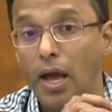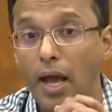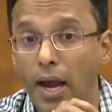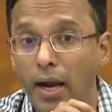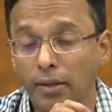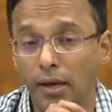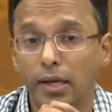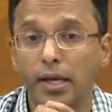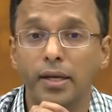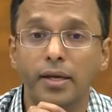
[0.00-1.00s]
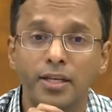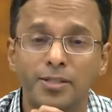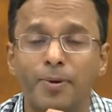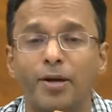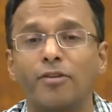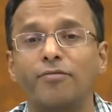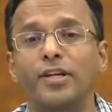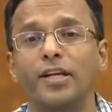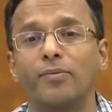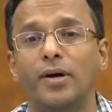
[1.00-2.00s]
and the linear span of
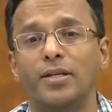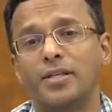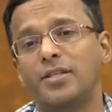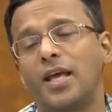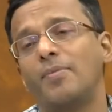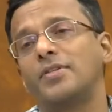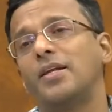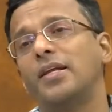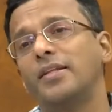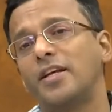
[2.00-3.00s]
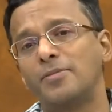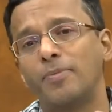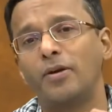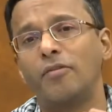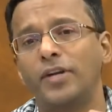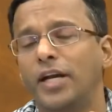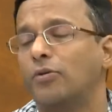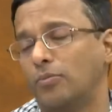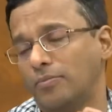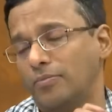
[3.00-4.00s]
D1 is the same as the linear span of D2.